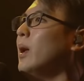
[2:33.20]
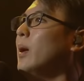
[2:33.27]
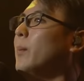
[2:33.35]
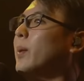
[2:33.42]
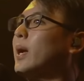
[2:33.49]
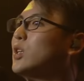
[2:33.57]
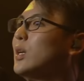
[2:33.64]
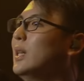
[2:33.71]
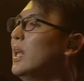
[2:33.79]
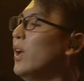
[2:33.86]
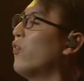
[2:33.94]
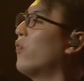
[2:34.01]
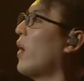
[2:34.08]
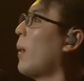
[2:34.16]
Begin to
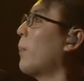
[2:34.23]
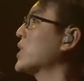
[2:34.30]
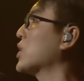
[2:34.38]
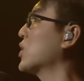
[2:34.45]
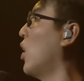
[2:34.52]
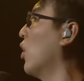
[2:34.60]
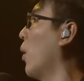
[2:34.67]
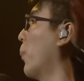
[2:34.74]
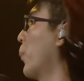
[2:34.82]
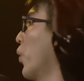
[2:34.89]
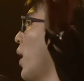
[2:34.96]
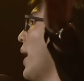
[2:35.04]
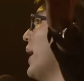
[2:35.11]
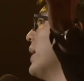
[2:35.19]
lift up a song of
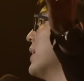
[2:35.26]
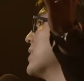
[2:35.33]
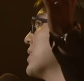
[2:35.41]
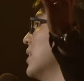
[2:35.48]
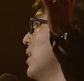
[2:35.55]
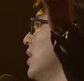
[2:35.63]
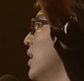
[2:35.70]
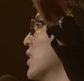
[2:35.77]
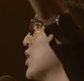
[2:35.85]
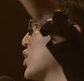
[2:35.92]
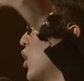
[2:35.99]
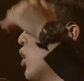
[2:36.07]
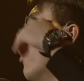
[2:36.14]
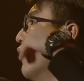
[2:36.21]
praise, a
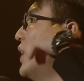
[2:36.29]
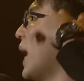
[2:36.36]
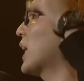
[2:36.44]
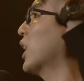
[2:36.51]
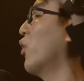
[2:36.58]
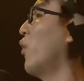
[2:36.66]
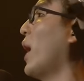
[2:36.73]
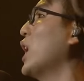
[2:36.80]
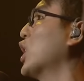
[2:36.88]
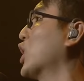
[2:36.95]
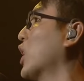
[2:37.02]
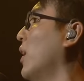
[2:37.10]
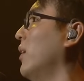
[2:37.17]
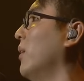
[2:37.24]
song of
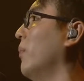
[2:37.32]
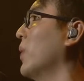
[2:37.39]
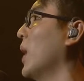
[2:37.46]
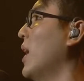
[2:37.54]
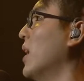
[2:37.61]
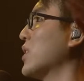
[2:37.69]
declaration,